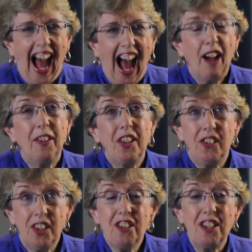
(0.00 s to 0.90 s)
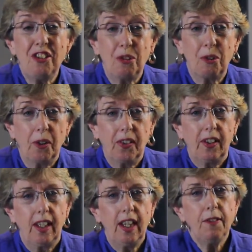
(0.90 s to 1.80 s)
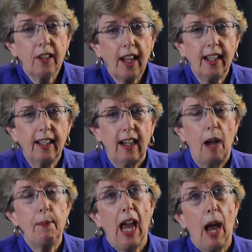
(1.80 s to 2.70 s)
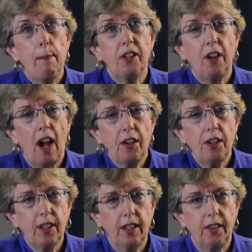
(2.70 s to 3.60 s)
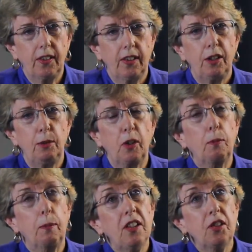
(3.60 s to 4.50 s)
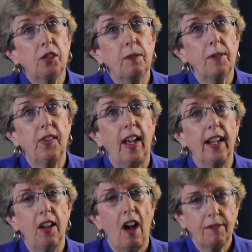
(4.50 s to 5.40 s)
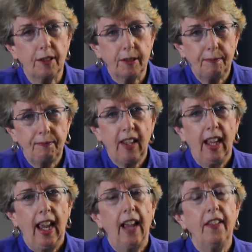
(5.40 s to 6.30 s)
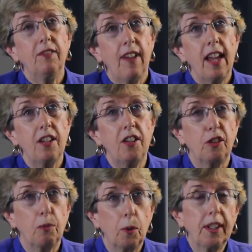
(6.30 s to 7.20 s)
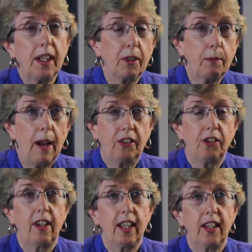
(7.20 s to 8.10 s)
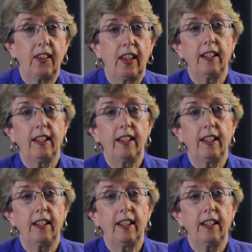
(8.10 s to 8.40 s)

The decision is yours. If you like, I'd be happy to talk to your kids to explain the services I can offer and the advantages of working with a Master-ASA.